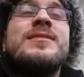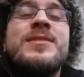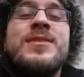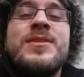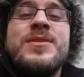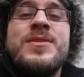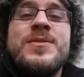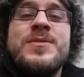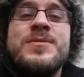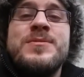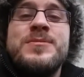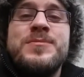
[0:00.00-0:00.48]

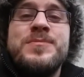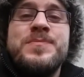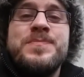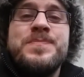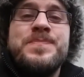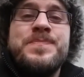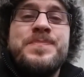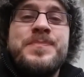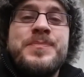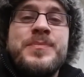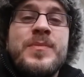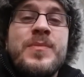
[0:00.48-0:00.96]
So
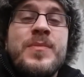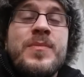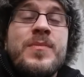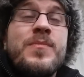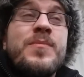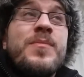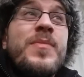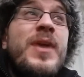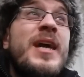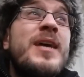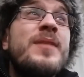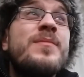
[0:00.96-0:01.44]

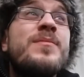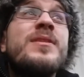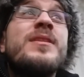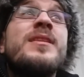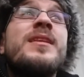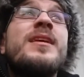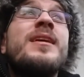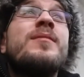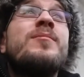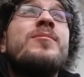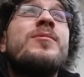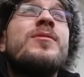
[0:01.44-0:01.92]
maybe
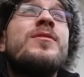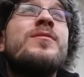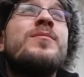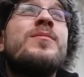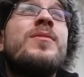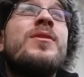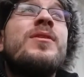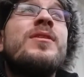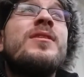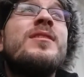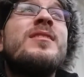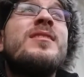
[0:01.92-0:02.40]
they're one of
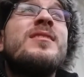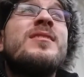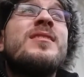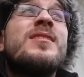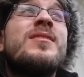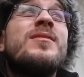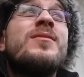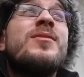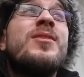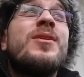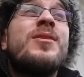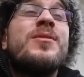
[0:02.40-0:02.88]
mine, I
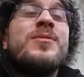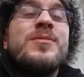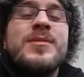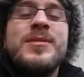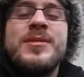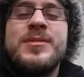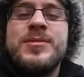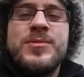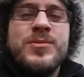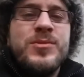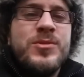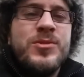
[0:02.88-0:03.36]
don't know.
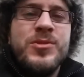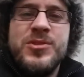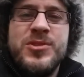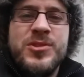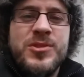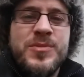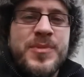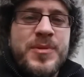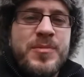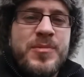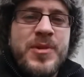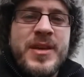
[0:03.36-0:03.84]
It could
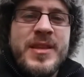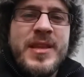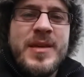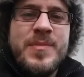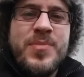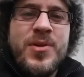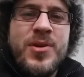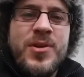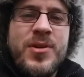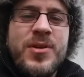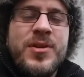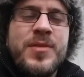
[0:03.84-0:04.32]
just be where
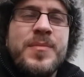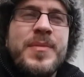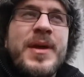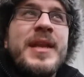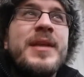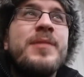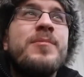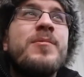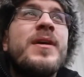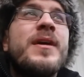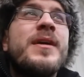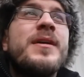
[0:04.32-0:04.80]
they park them
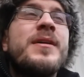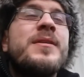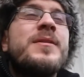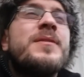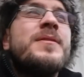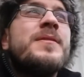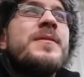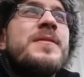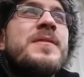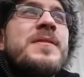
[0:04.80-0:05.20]
anyway.